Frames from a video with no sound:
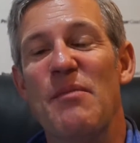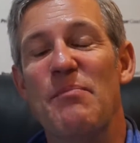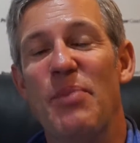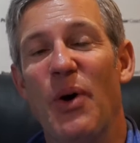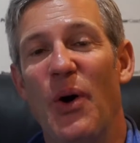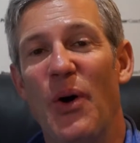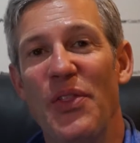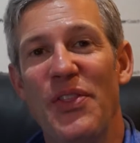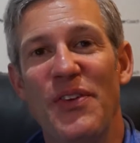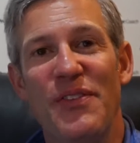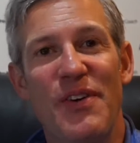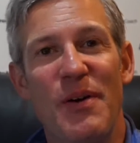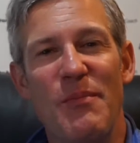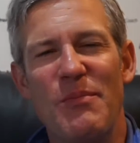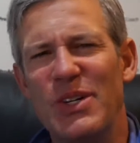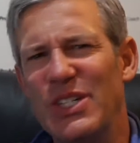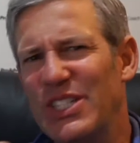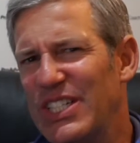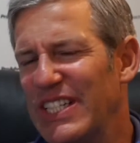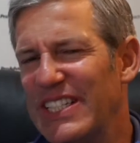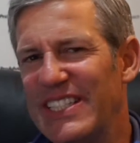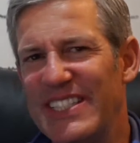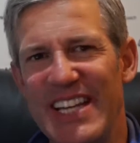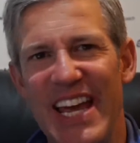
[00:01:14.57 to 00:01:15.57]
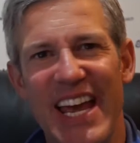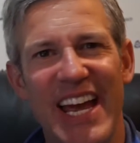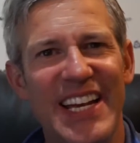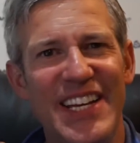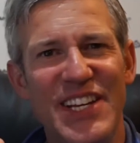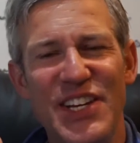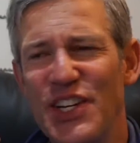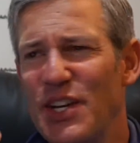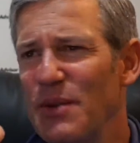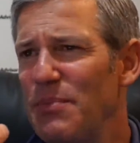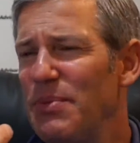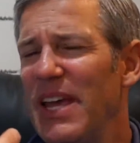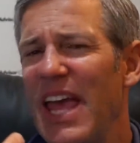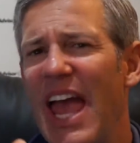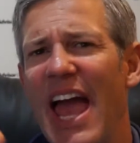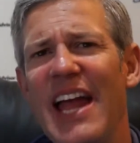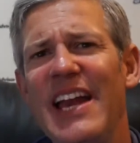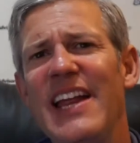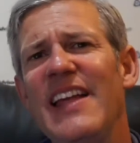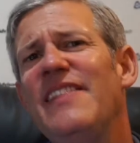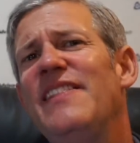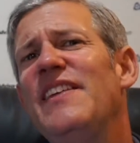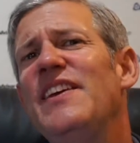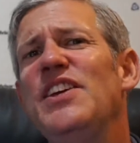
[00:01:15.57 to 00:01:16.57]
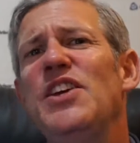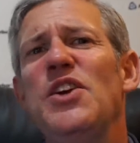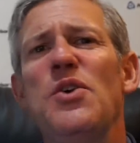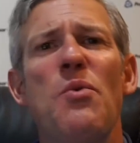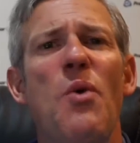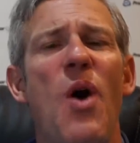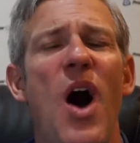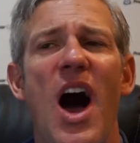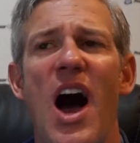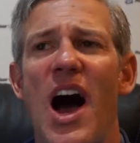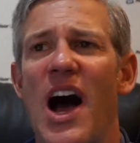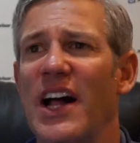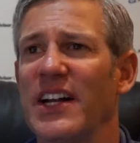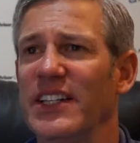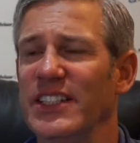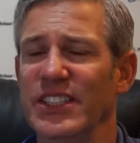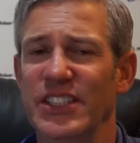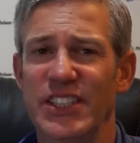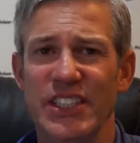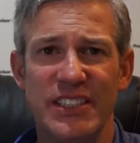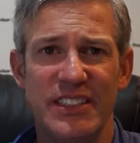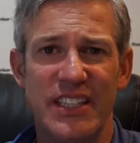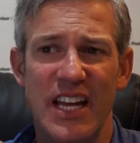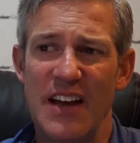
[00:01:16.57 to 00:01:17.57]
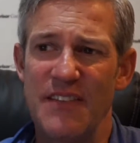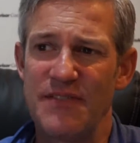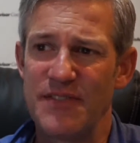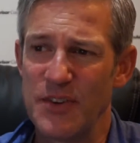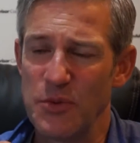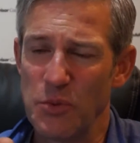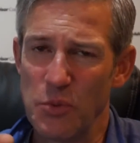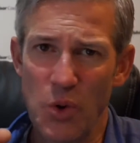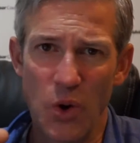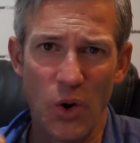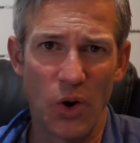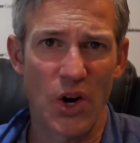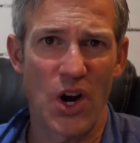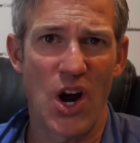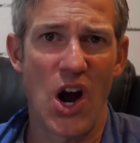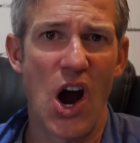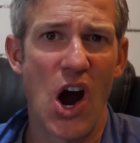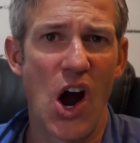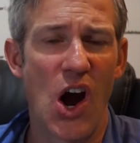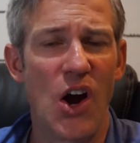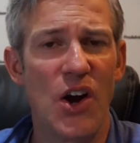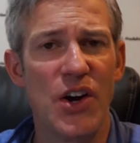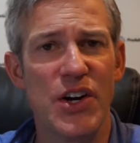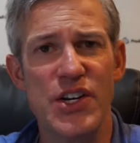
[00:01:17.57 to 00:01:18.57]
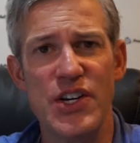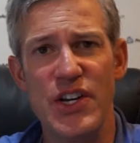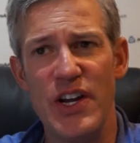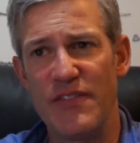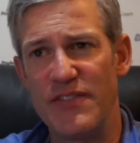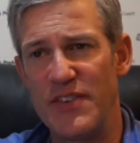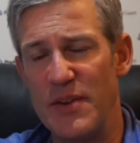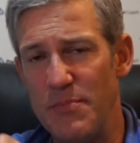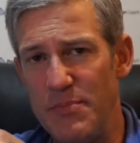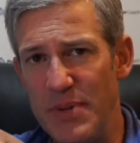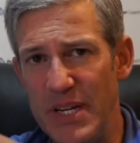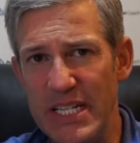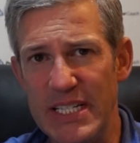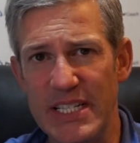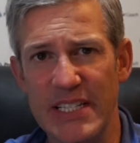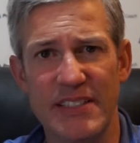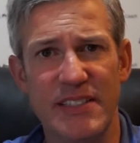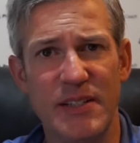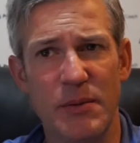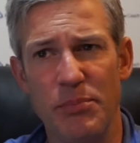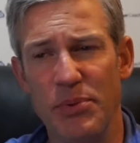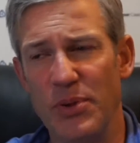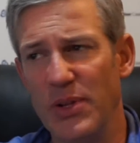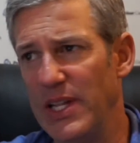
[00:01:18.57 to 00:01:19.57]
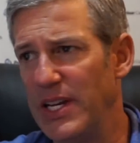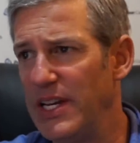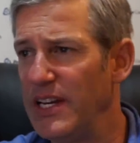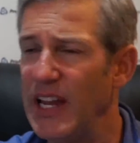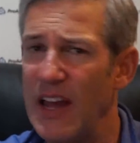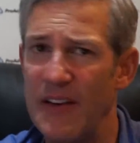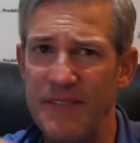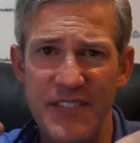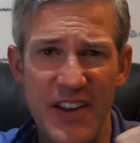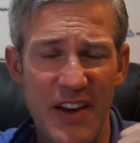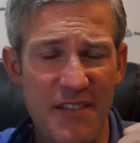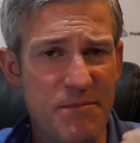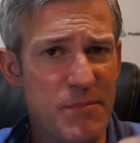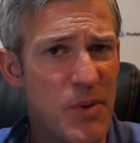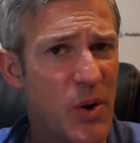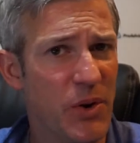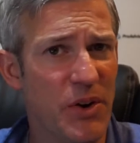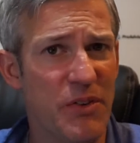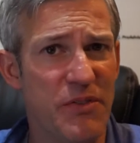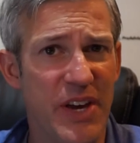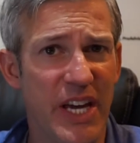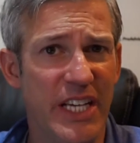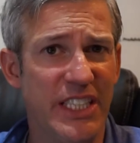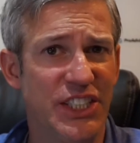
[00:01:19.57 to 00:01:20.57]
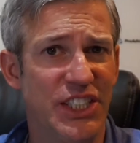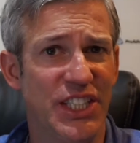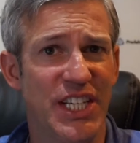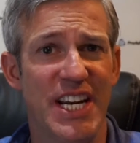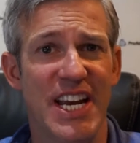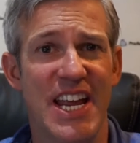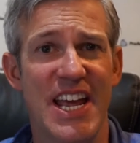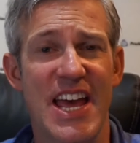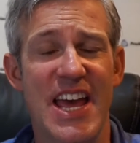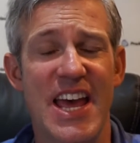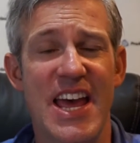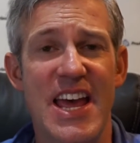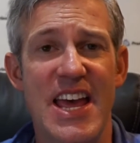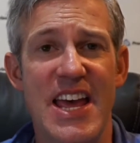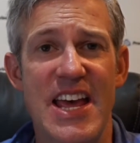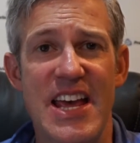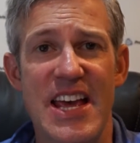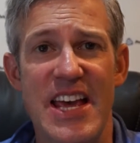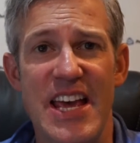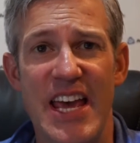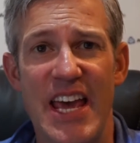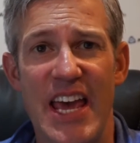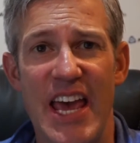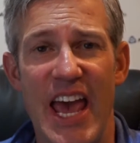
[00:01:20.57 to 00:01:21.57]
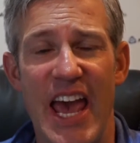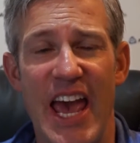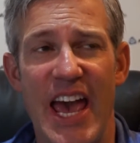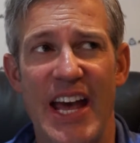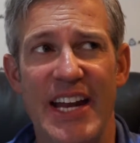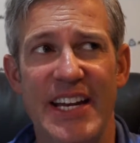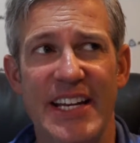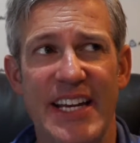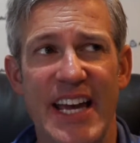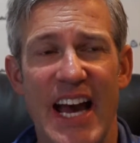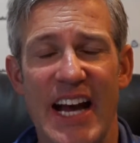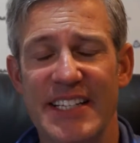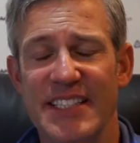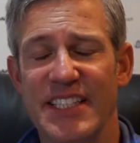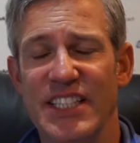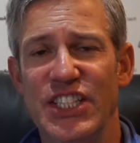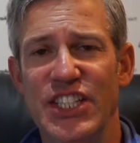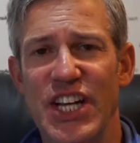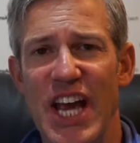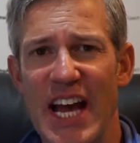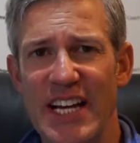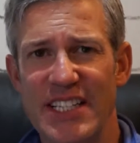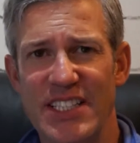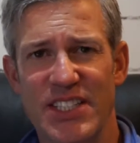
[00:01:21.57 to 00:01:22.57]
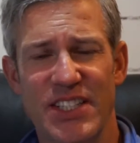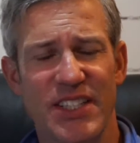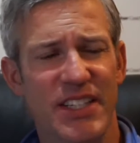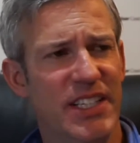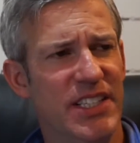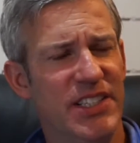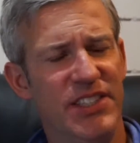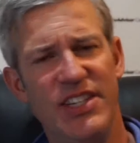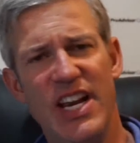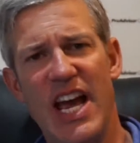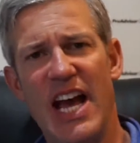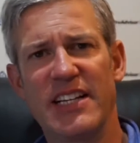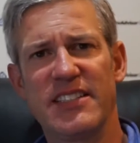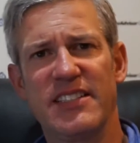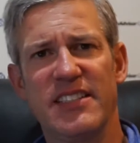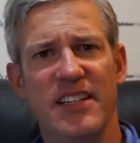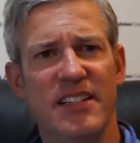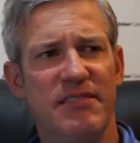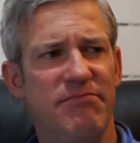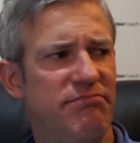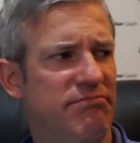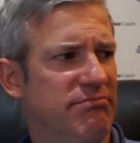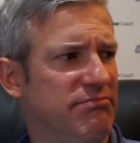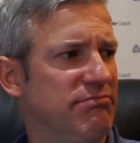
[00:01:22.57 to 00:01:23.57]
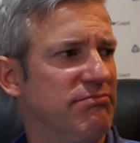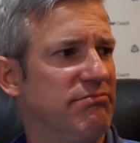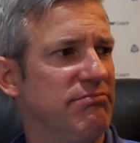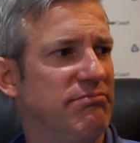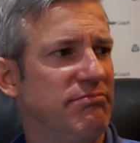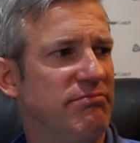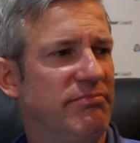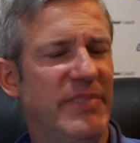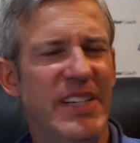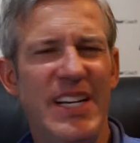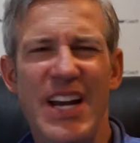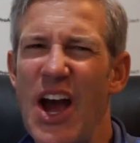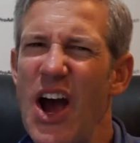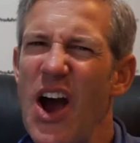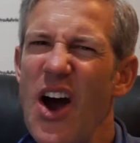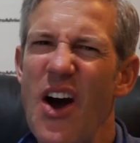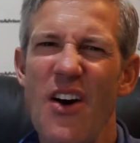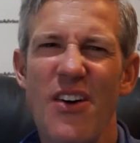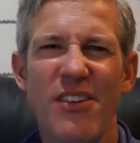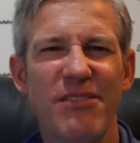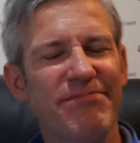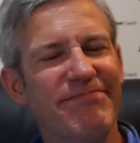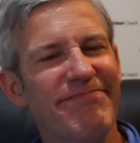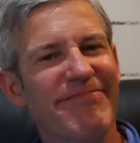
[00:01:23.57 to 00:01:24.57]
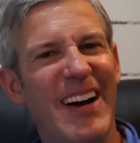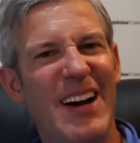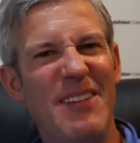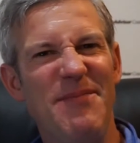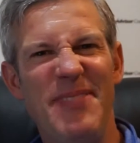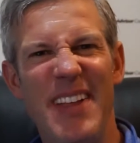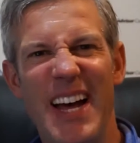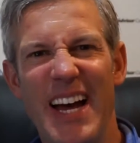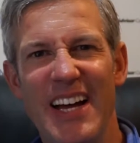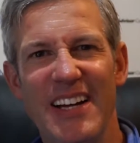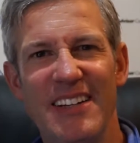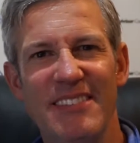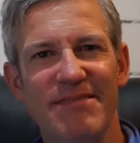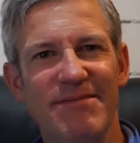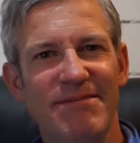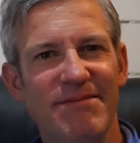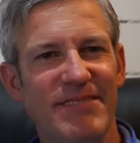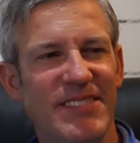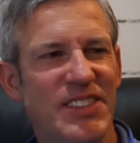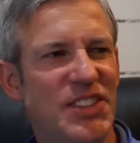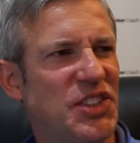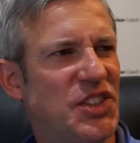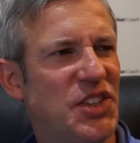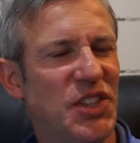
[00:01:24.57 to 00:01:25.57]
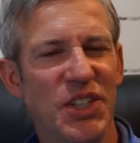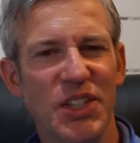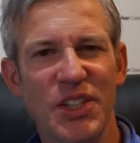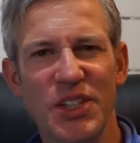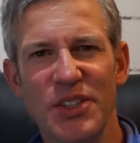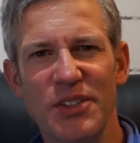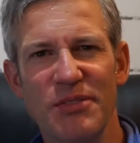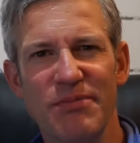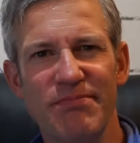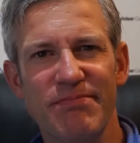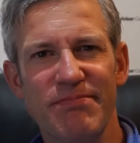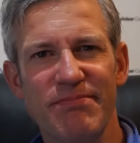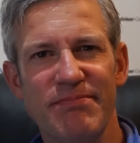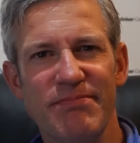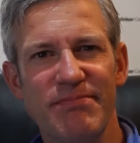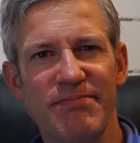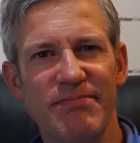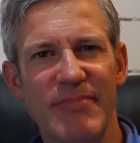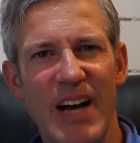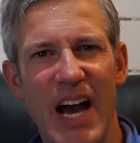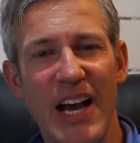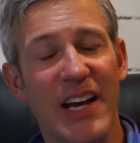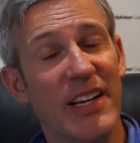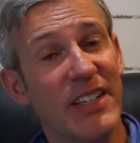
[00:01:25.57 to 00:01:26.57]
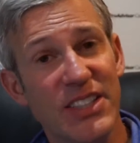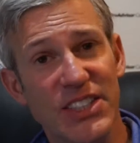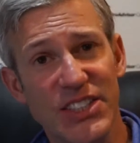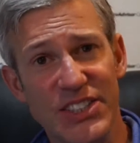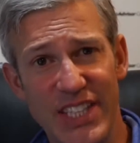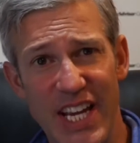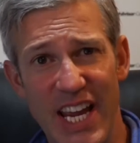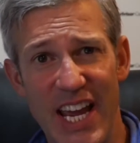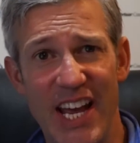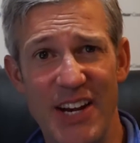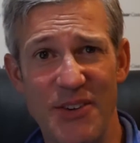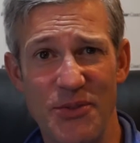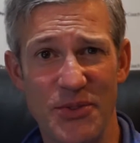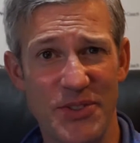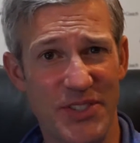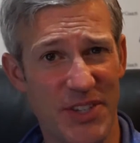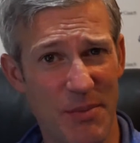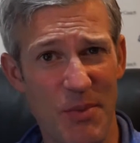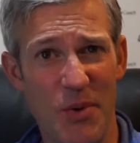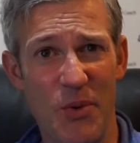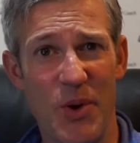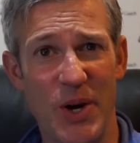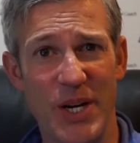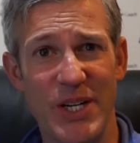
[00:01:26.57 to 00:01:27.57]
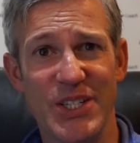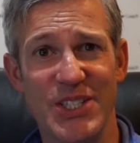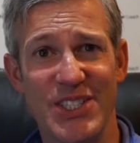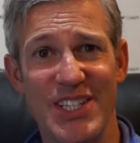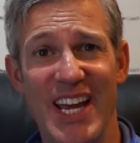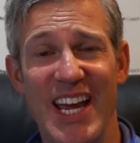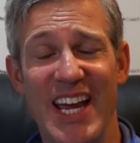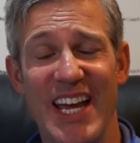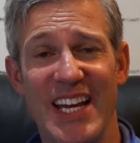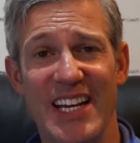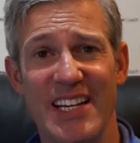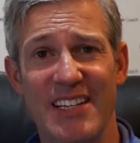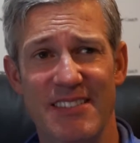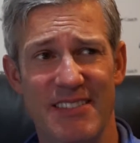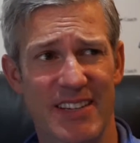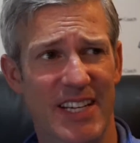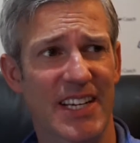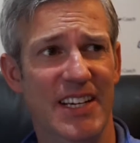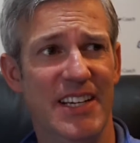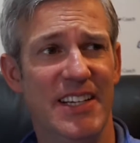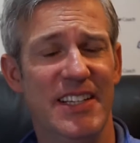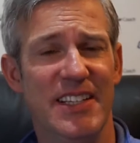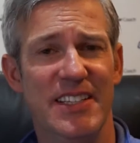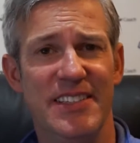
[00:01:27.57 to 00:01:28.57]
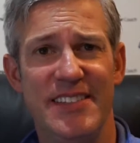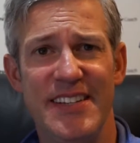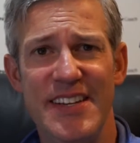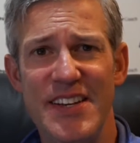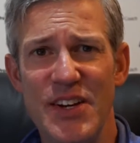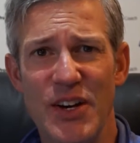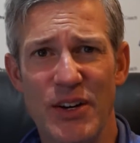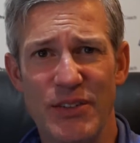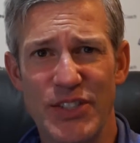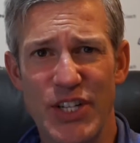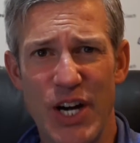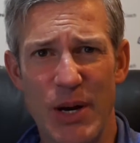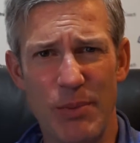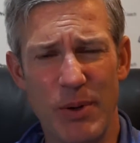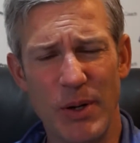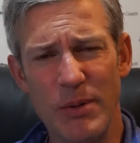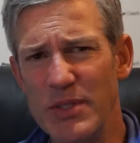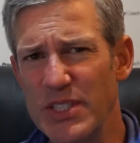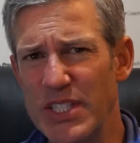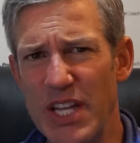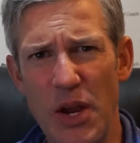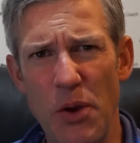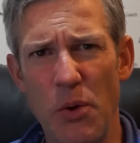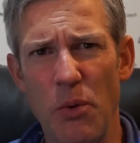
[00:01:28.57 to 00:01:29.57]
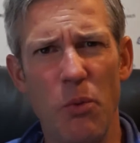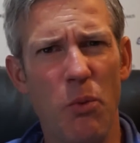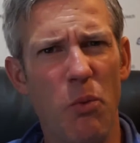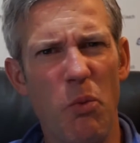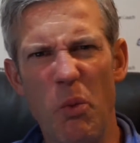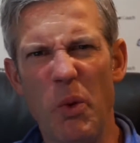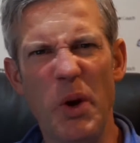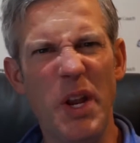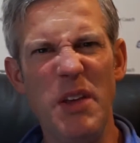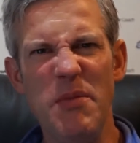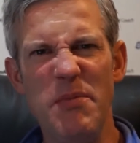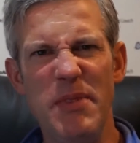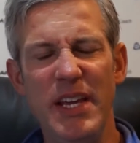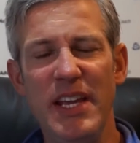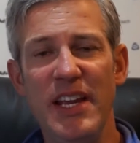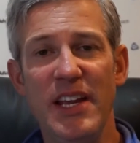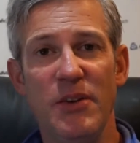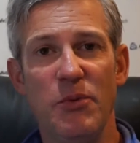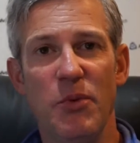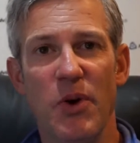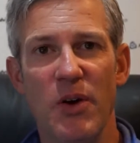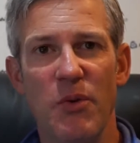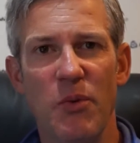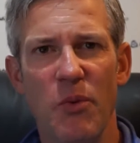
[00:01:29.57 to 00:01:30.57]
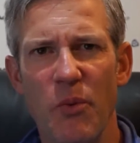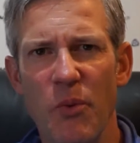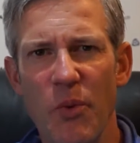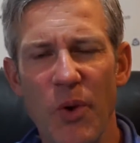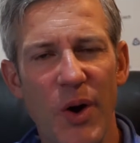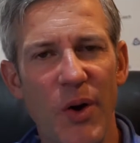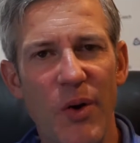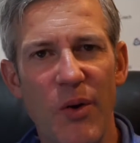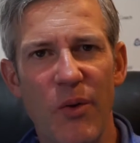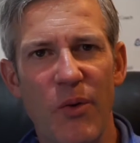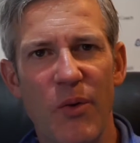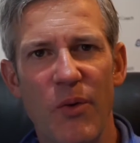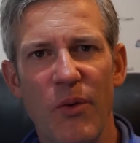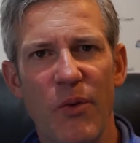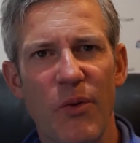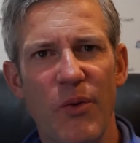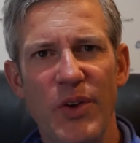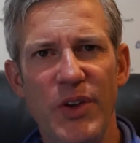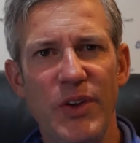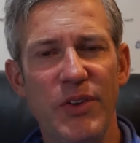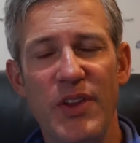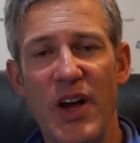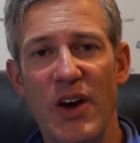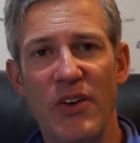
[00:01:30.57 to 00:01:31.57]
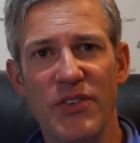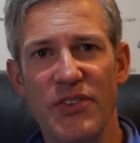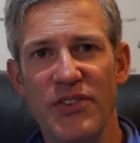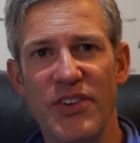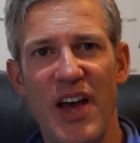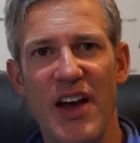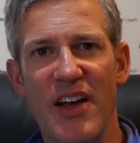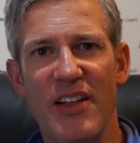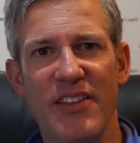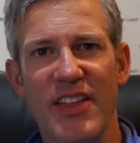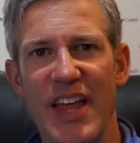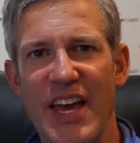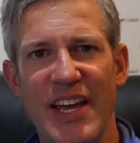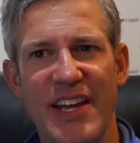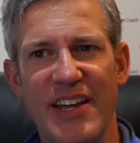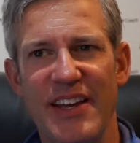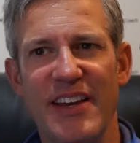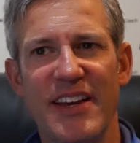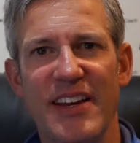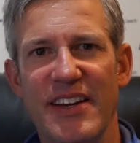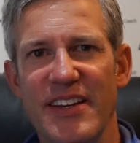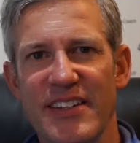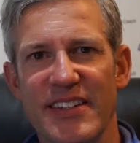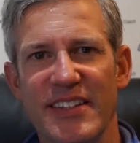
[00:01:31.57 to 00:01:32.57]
both of them were just saying, you could be anything you want. You just have to work hard, and you have to be disciplined, and you have to have motivation. And it got to Jack's turn, and Jack said, I'm not sure I understand some of what you're saying. And CEO of Sharper Image was like, what do you mean? What? You don't sound like